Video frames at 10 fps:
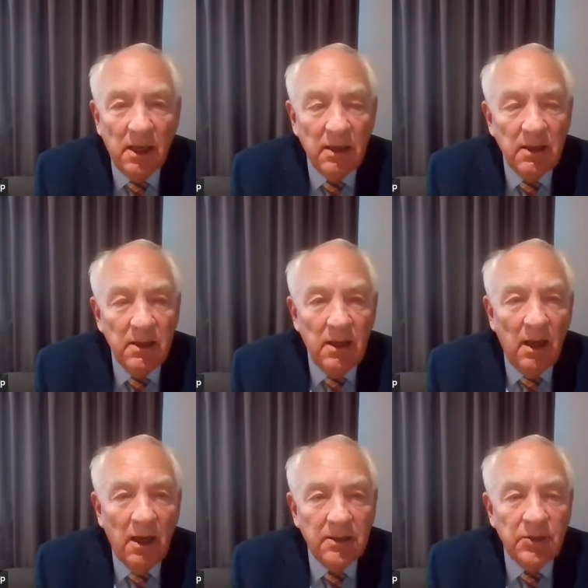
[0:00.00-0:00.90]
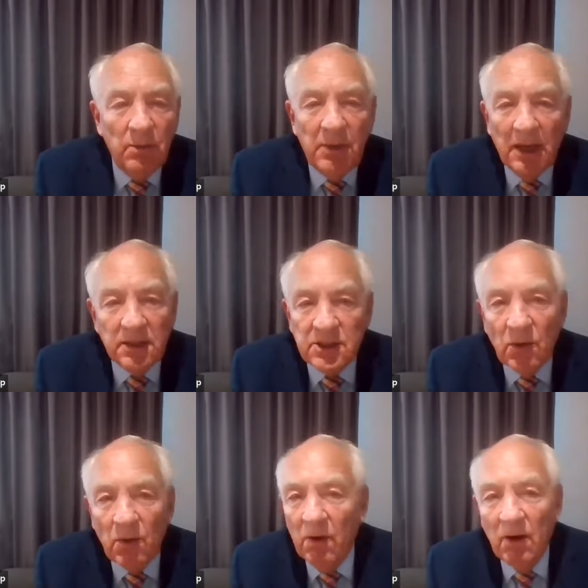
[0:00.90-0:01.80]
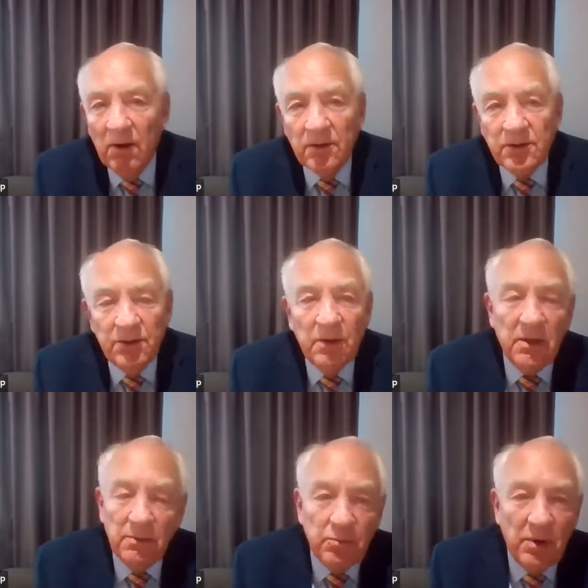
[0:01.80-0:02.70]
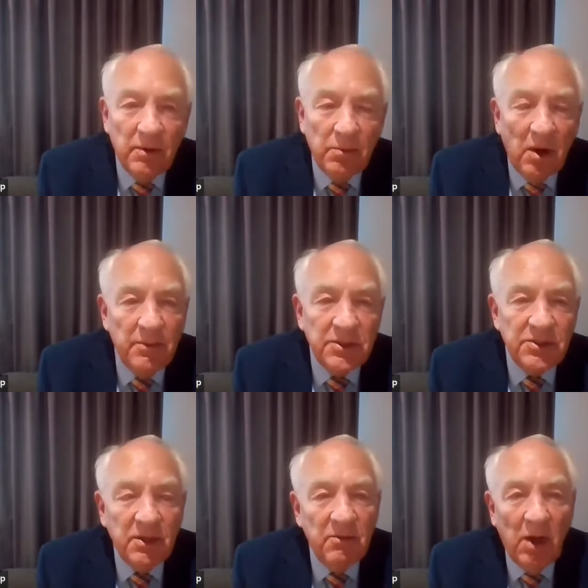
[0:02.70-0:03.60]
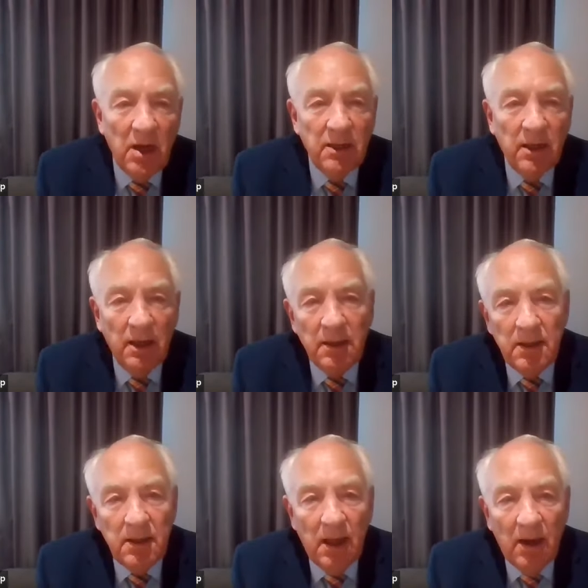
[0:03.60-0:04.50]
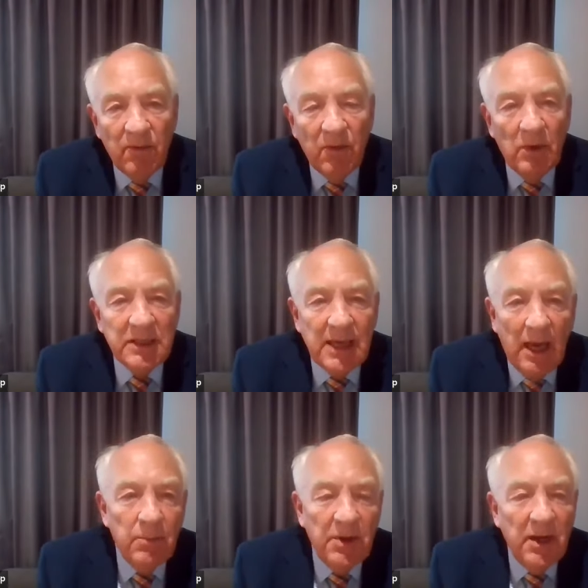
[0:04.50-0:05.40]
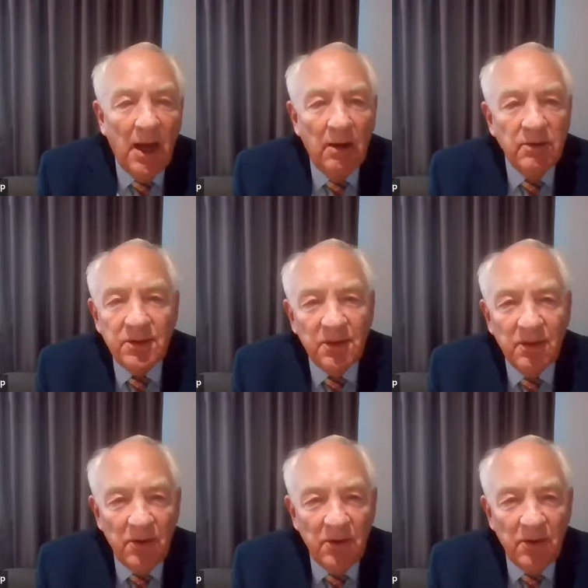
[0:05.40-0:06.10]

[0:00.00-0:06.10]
to a Bagasora or to a Prime Minister Kambanda, for what's happening out.